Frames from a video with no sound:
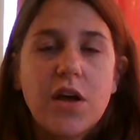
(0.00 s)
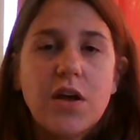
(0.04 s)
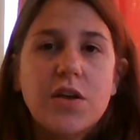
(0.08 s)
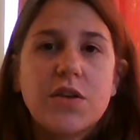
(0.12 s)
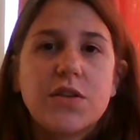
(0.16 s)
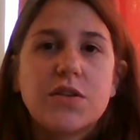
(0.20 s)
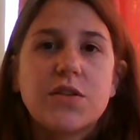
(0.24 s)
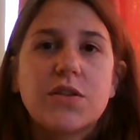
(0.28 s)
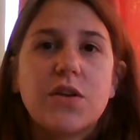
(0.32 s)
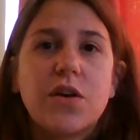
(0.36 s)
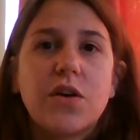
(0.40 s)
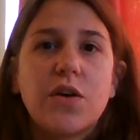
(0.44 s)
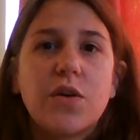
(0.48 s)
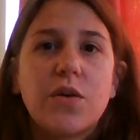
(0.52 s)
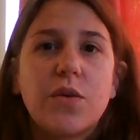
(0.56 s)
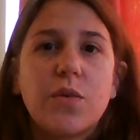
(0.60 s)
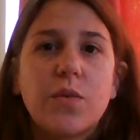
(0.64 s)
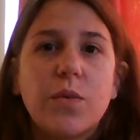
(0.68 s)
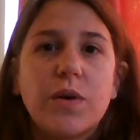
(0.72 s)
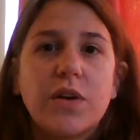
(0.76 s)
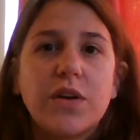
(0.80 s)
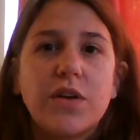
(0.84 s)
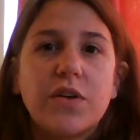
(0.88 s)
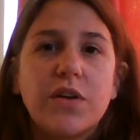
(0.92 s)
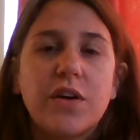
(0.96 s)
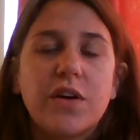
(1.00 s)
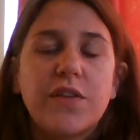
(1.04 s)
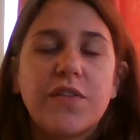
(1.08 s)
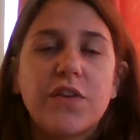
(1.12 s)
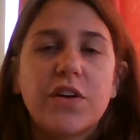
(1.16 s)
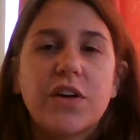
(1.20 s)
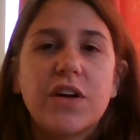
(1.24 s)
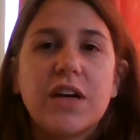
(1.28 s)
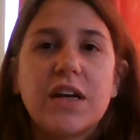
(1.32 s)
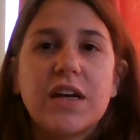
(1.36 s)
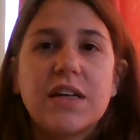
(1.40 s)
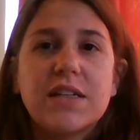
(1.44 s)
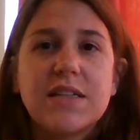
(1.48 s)
So if
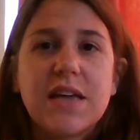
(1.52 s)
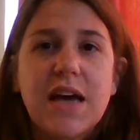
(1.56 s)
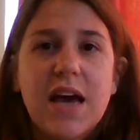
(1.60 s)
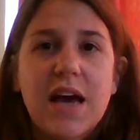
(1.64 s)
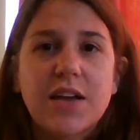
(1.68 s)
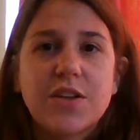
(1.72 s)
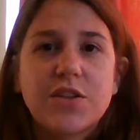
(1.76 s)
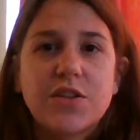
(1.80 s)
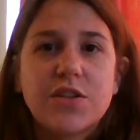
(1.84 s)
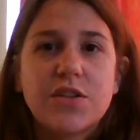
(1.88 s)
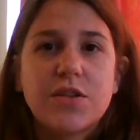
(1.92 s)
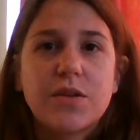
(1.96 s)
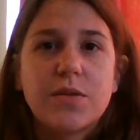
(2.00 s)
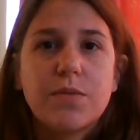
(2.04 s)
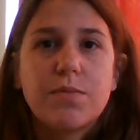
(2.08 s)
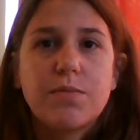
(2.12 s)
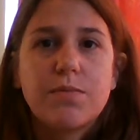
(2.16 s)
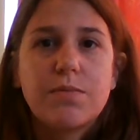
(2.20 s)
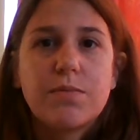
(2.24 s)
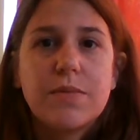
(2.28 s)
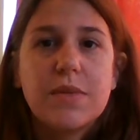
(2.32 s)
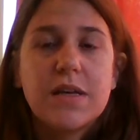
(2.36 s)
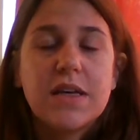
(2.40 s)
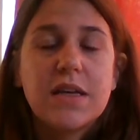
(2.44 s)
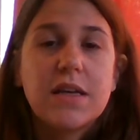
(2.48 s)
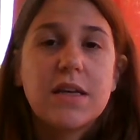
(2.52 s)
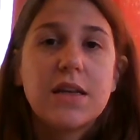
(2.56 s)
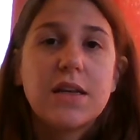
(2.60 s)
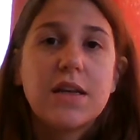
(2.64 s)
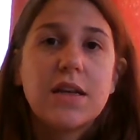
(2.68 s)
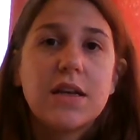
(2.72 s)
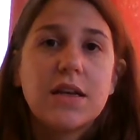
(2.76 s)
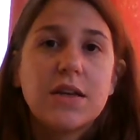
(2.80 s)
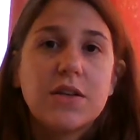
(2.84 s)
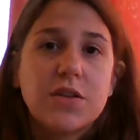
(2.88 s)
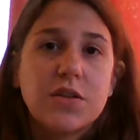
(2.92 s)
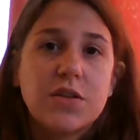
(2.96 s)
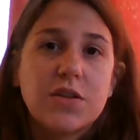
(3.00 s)
you're going to attach
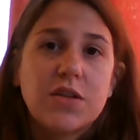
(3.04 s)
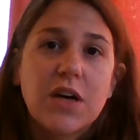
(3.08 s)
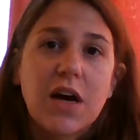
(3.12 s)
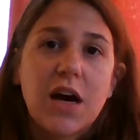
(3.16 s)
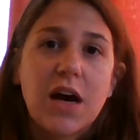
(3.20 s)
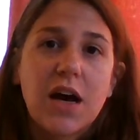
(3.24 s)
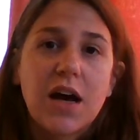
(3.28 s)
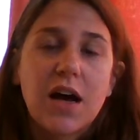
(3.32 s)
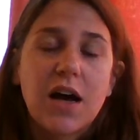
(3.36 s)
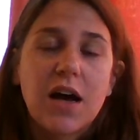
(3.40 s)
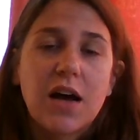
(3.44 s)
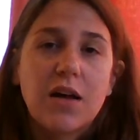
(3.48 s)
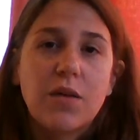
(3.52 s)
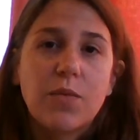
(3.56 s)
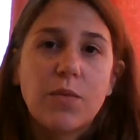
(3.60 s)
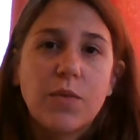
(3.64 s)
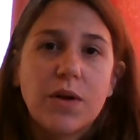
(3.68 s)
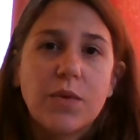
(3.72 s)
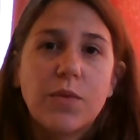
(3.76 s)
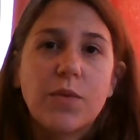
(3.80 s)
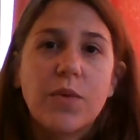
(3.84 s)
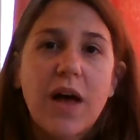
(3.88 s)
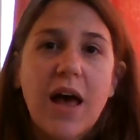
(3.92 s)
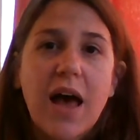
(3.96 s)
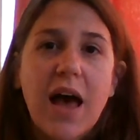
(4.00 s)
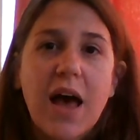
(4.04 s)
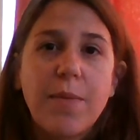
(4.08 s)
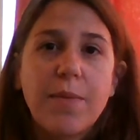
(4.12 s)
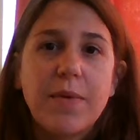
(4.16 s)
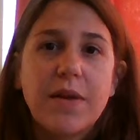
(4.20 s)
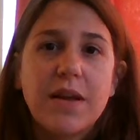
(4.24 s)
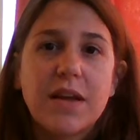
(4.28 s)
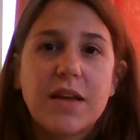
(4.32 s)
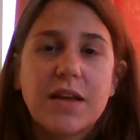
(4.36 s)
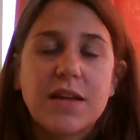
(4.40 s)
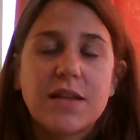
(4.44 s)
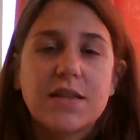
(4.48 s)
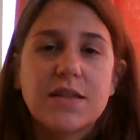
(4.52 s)
min to tahat, what will
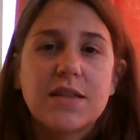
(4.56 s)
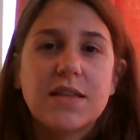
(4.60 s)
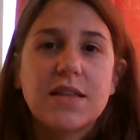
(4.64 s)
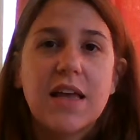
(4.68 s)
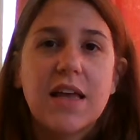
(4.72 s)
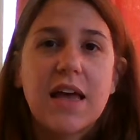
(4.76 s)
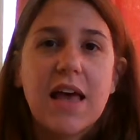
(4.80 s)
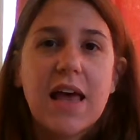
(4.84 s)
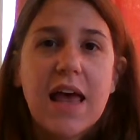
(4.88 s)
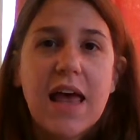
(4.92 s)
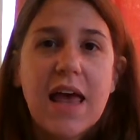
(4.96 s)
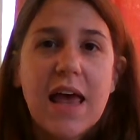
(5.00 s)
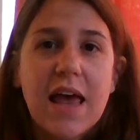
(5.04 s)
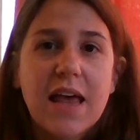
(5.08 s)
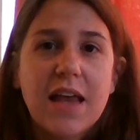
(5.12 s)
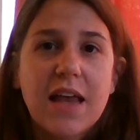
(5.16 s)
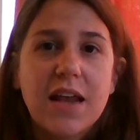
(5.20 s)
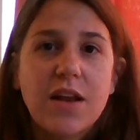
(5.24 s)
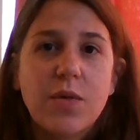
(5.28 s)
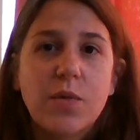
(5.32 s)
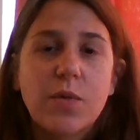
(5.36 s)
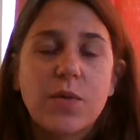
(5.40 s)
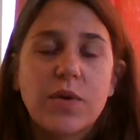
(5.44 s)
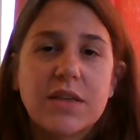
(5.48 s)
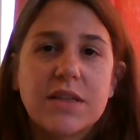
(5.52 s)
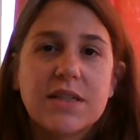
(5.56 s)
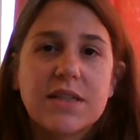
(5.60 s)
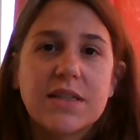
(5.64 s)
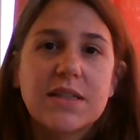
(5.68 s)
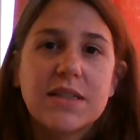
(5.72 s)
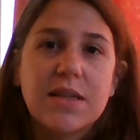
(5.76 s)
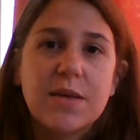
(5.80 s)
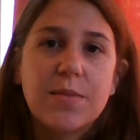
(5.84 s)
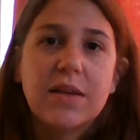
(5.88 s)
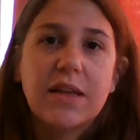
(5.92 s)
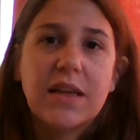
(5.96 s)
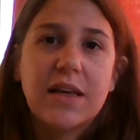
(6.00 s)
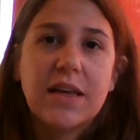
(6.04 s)
happen is the n will
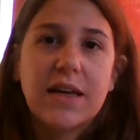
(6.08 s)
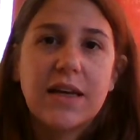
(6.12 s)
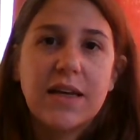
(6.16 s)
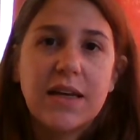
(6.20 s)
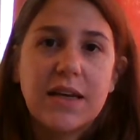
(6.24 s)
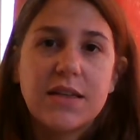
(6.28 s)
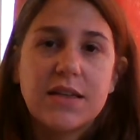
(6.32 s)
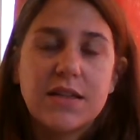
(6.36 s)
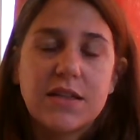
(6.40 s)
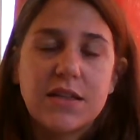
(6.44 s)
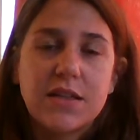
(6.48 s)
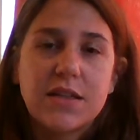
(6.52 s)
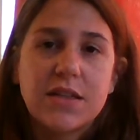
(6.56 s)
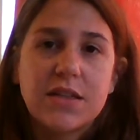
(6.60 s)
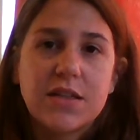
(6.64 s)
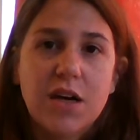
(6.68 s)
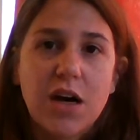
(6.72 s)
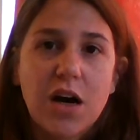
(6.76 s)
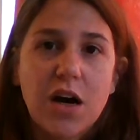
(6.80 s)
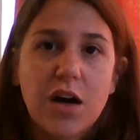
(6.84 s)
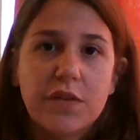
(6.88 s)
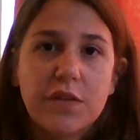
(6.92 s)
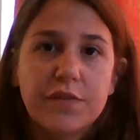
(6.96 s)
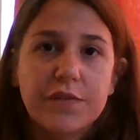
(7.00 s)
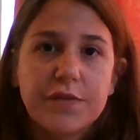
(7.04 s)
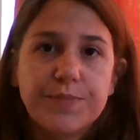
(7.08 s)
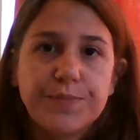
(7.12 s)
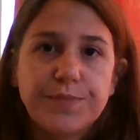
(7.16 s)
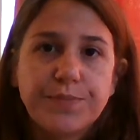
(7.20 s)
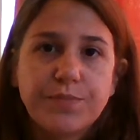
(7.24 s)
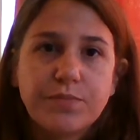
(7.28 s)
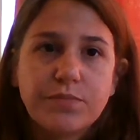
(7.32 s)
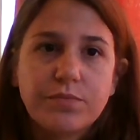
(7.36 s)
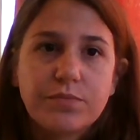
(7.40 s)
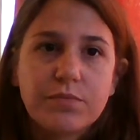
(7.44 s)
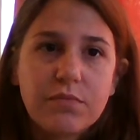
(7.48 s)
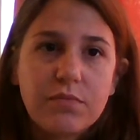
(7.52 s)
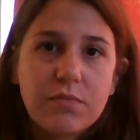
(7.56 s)
assimilate into the tav,
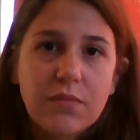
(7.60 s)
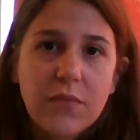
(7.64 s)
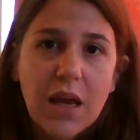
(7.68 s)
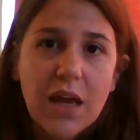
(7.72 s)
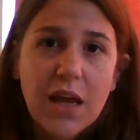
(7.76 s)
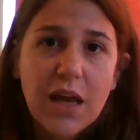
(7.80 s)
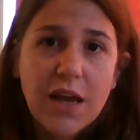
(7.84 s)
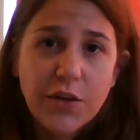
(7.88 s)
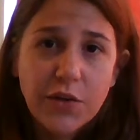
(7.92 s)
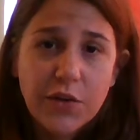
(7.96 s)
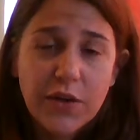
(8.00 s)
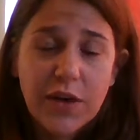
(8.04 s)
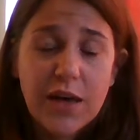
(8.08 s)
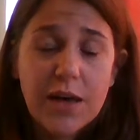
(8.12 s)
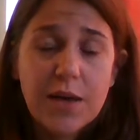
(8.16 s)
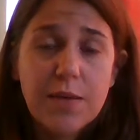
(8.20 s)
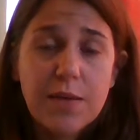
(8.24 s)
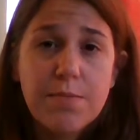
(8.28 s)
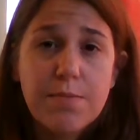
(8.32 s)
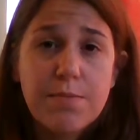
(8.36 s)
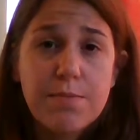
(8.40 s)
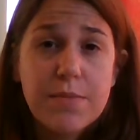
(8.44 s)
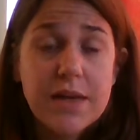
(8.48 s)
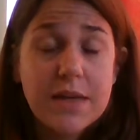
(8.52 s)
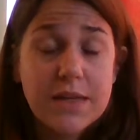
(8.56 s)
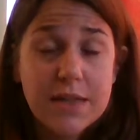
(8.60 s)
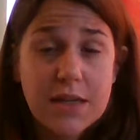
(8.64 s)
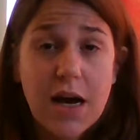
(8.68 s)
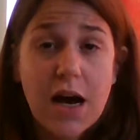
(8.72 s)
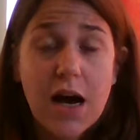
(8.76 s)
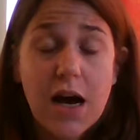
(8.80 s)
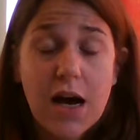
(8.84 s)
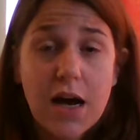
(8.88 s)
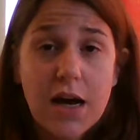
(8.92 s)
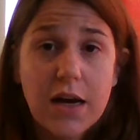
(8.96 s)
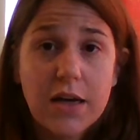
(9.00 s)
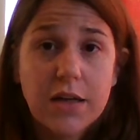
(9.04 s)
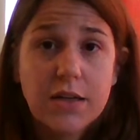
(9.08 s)
and you get
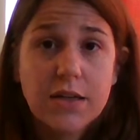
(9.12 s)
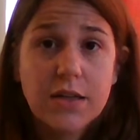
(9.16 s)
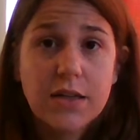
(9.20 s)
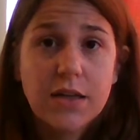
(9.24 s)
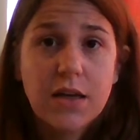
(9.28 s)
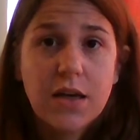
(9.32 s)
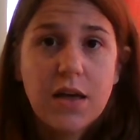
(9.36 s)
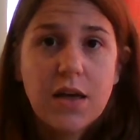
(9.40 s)
mitahat.